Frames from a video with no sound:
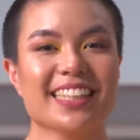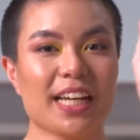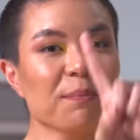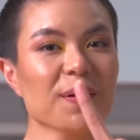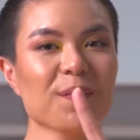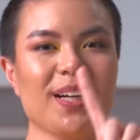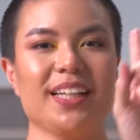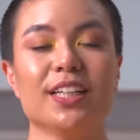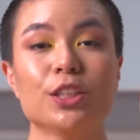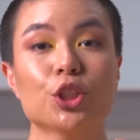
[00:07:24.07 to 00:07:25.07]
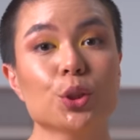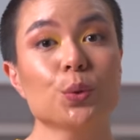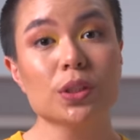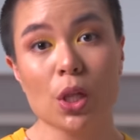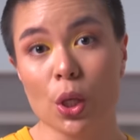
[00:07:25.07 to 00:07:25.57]
Number 1,
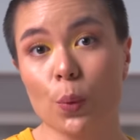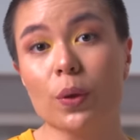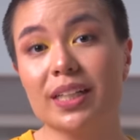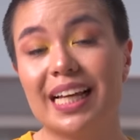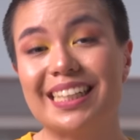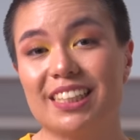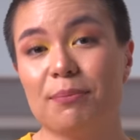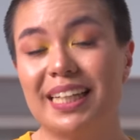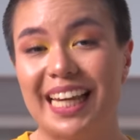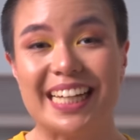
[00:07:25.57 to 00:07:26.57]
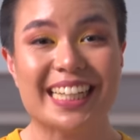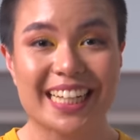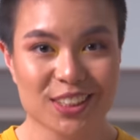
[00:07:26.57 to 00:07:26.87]
choose lower glycemic index